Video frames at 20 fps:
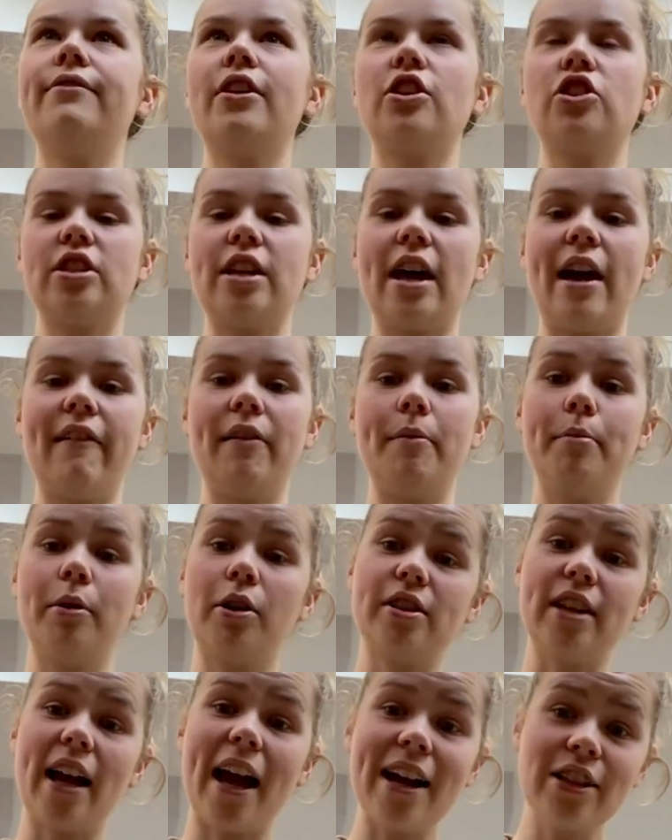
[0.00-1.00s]
vegetarian
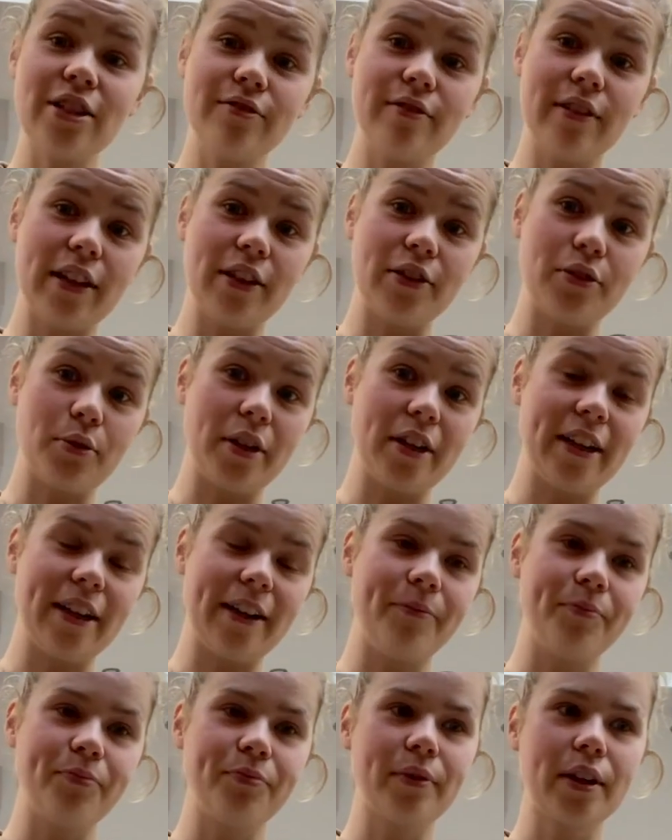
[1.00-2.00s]
because I actually really enjoyed it.